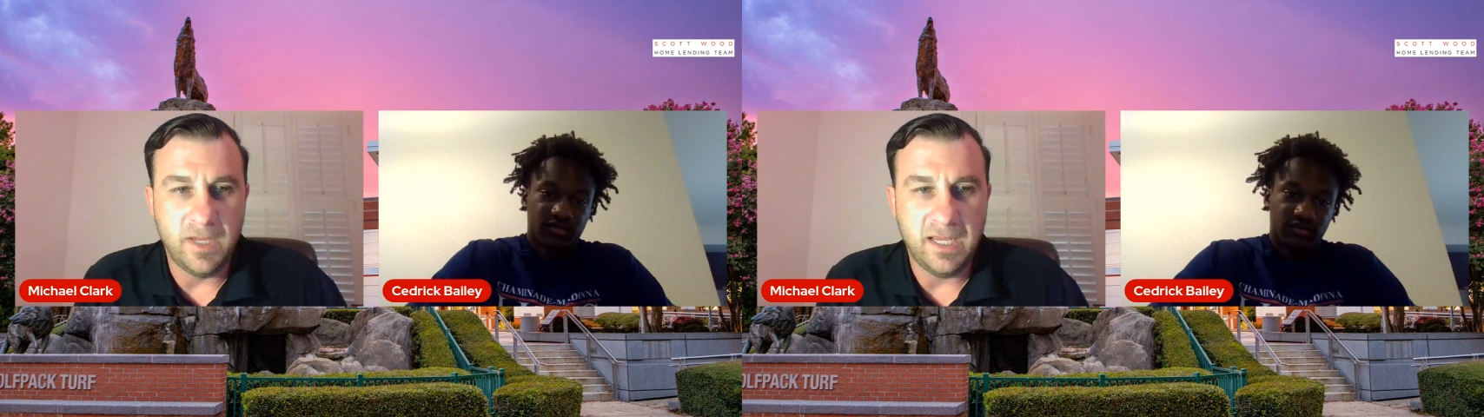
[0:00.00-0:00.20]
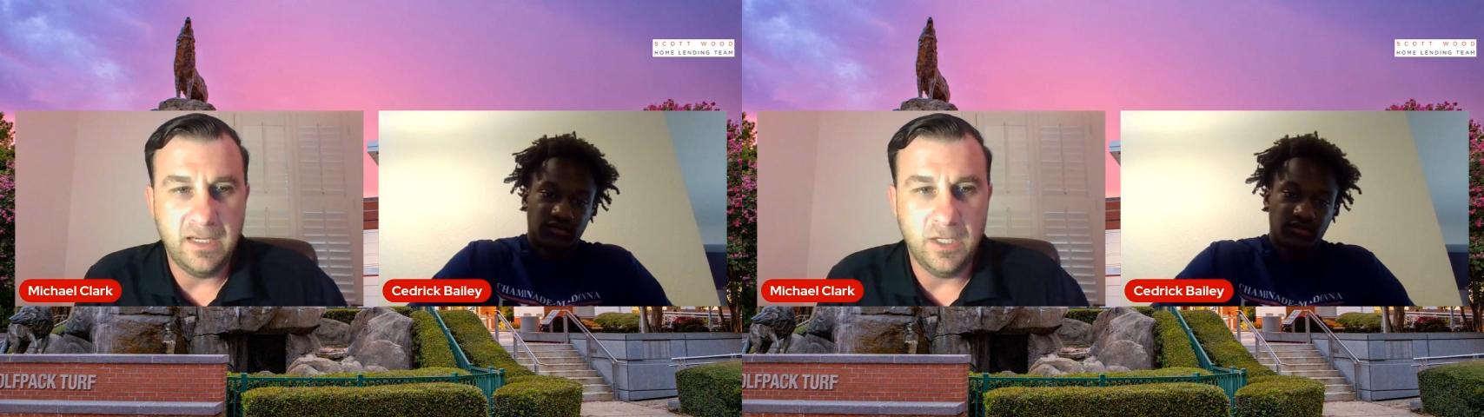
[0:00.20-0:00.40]

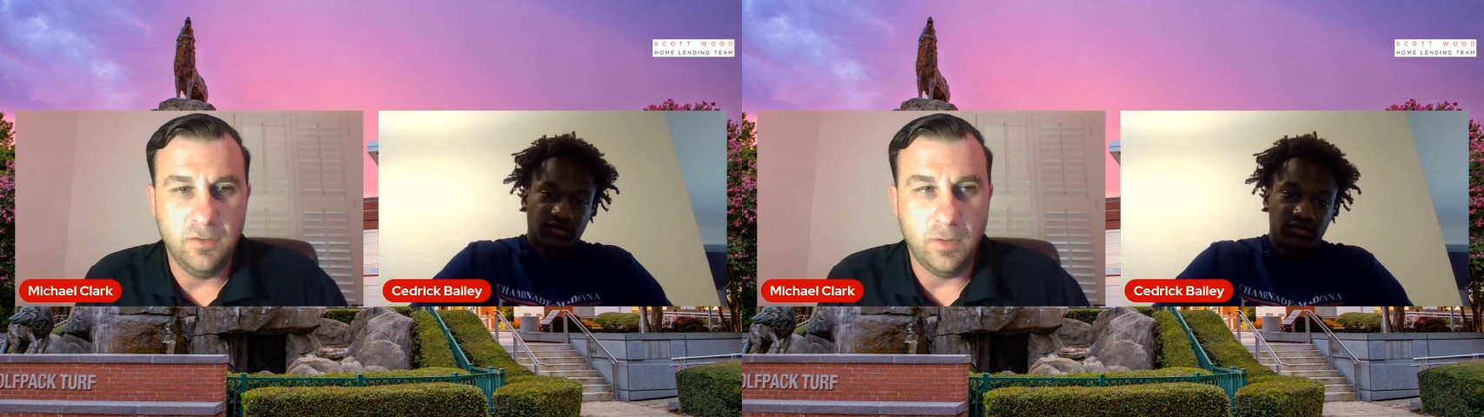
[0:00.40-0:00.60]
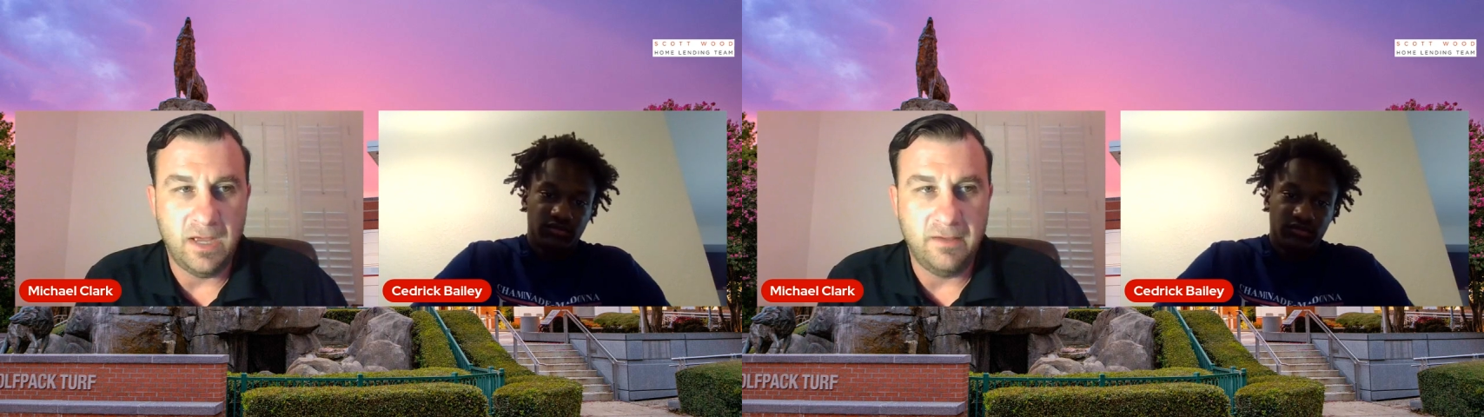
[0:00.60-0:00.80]
Speaker 1: man? You
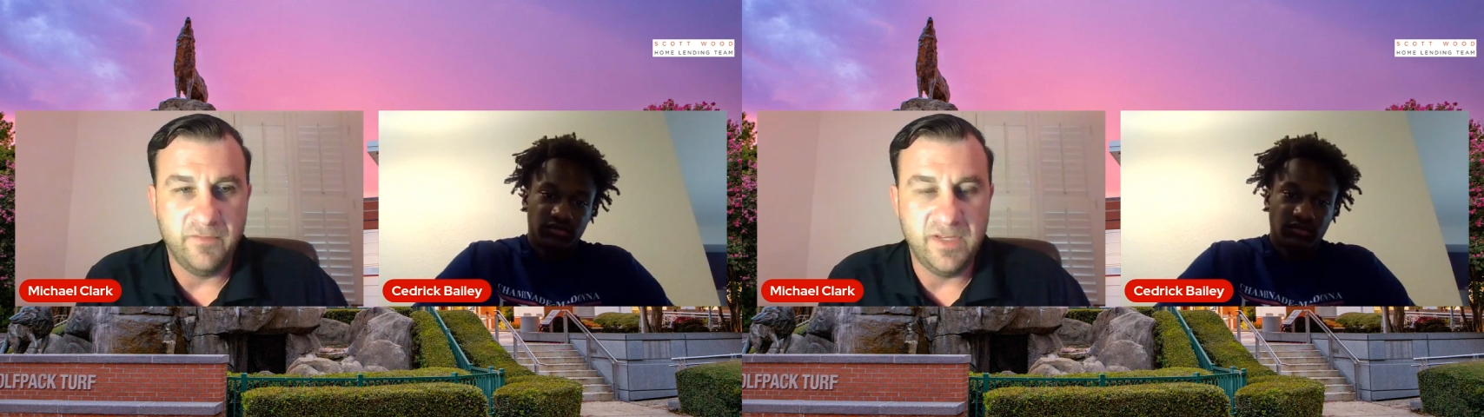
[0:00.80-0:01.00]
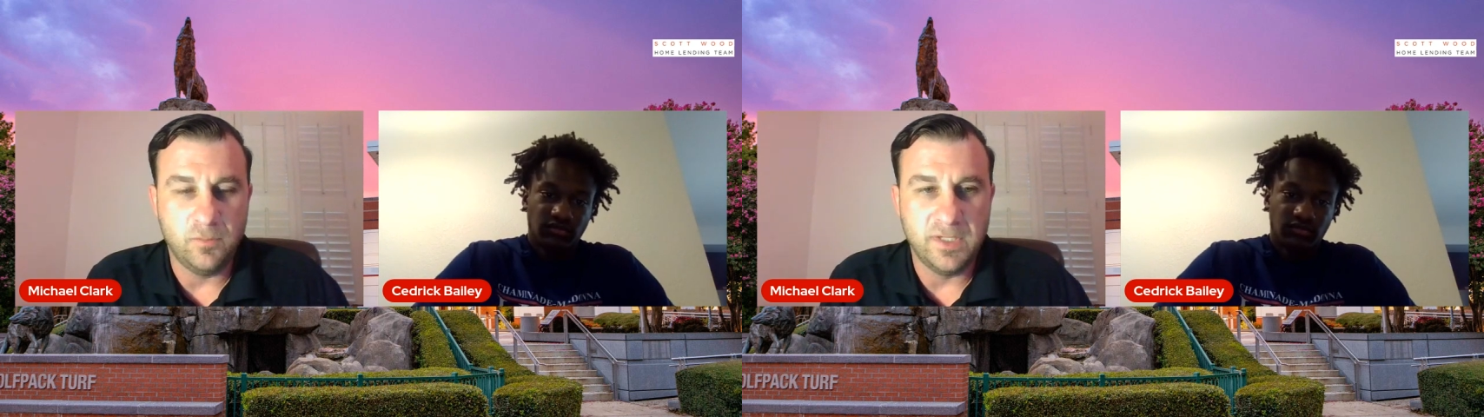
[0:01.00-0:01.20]
uh,
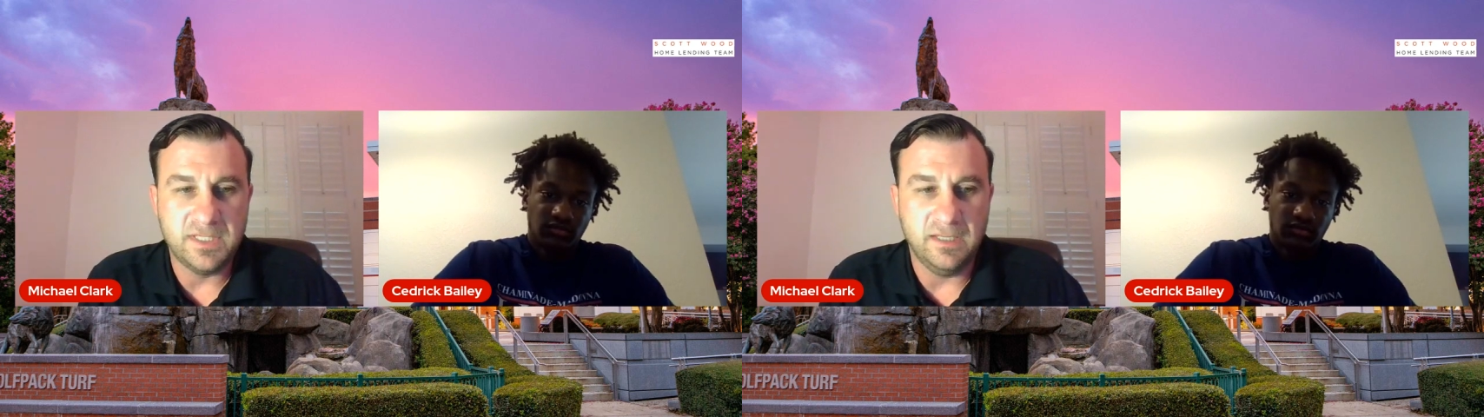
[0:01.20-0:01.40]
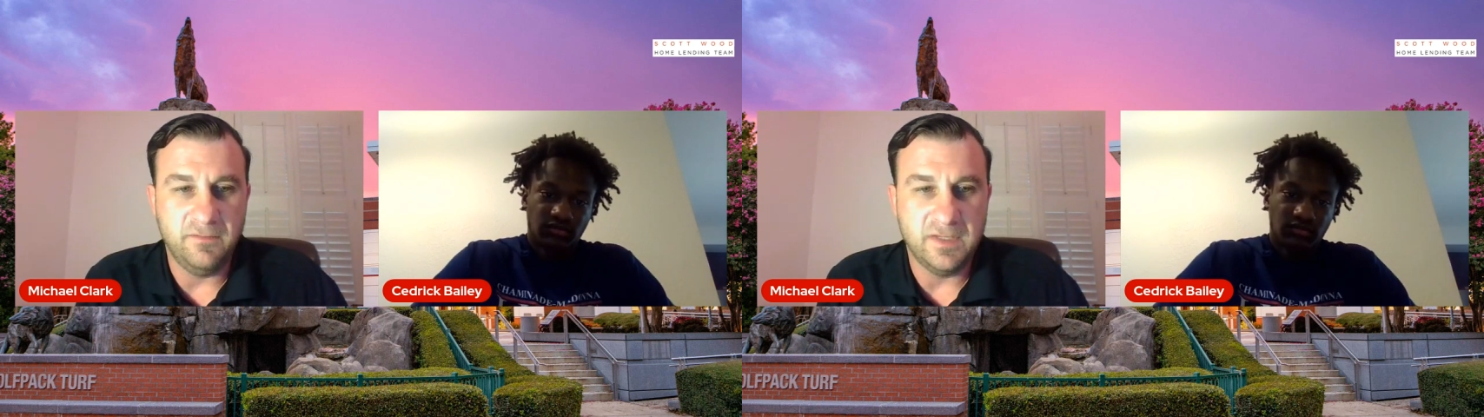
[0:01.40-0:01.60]

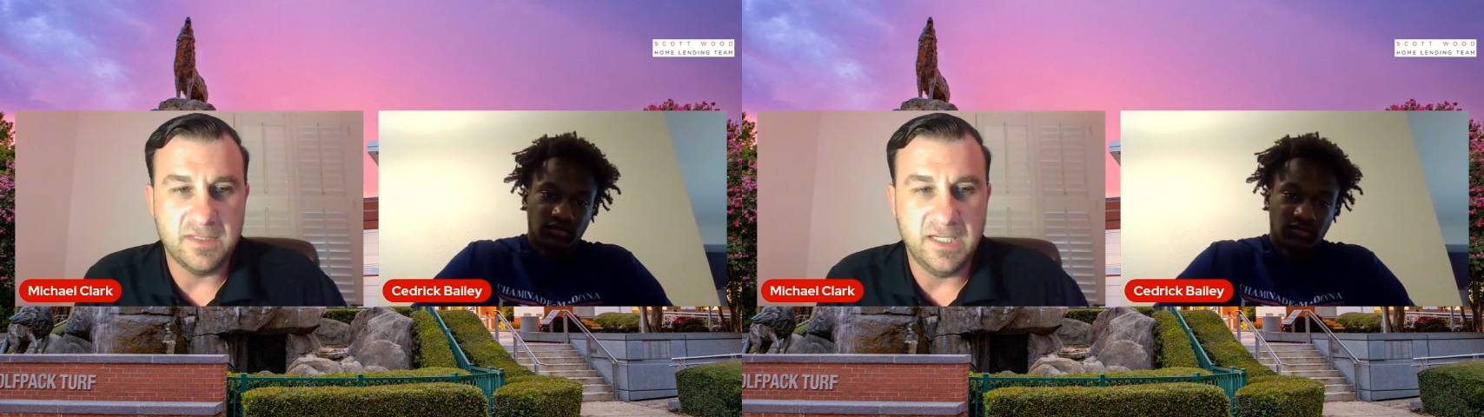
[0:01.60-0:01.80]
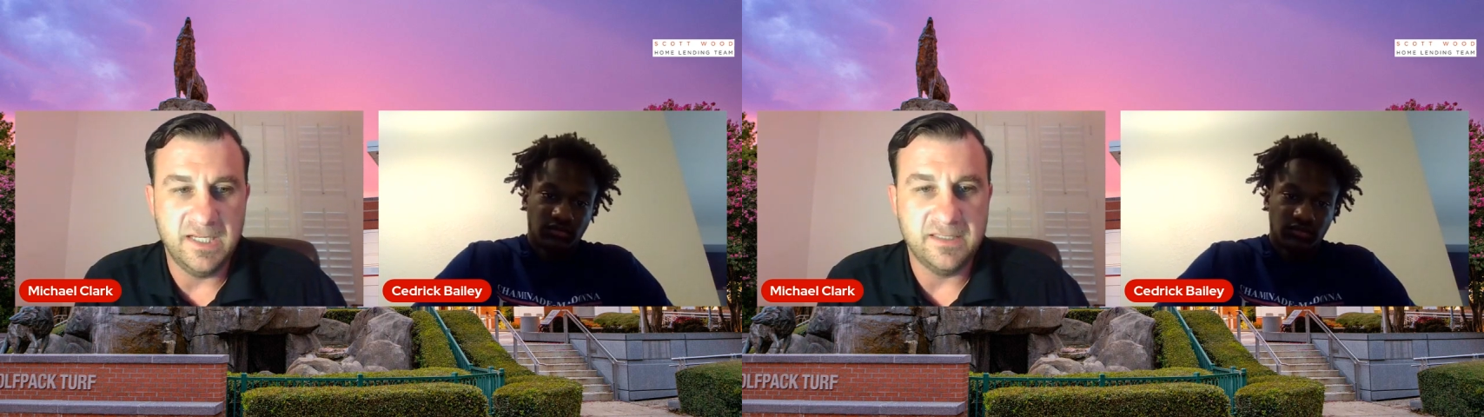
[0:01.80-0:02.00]
recently
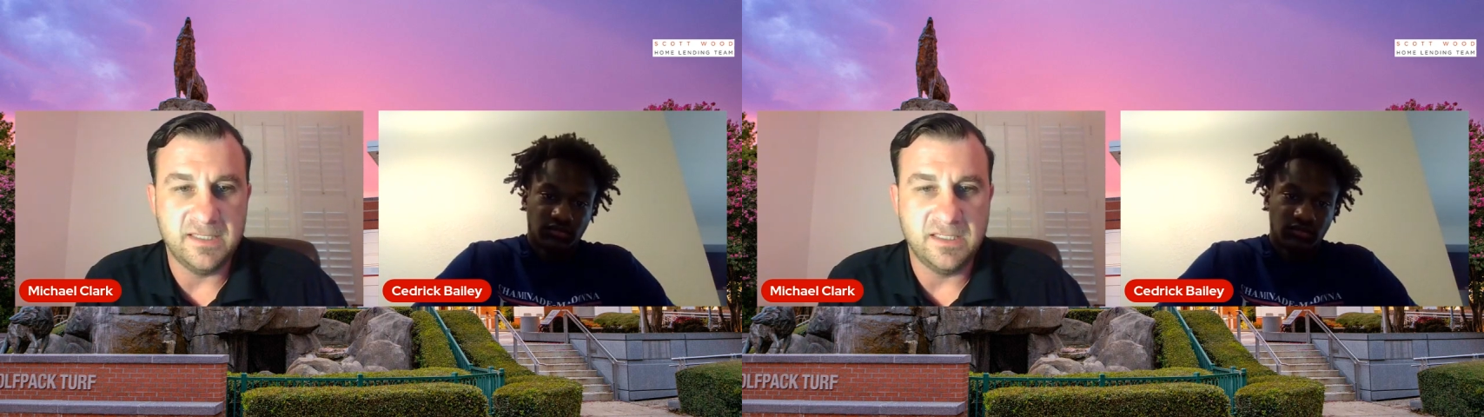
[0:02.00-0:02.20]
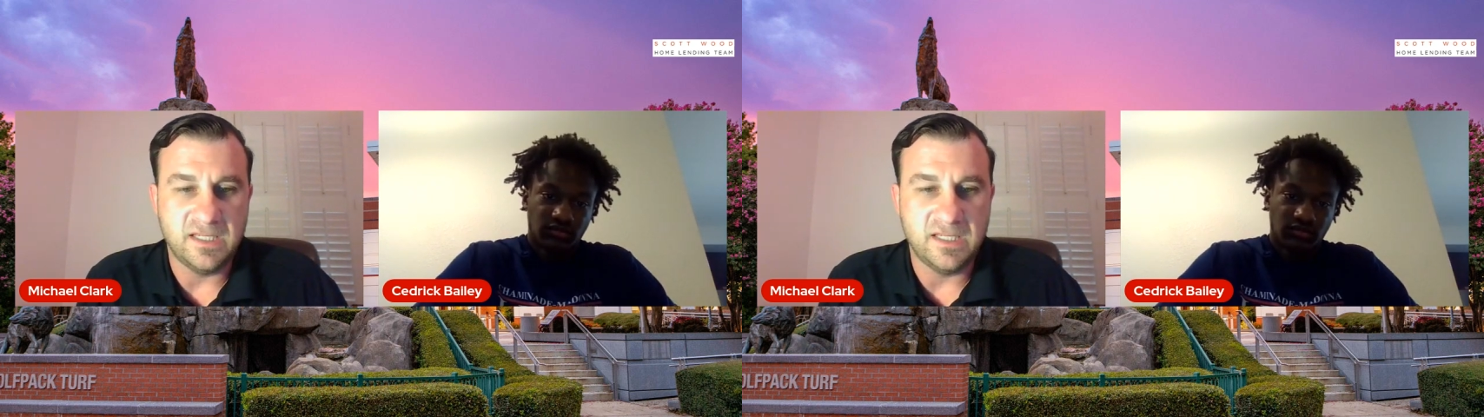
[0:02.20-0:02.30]
visited NC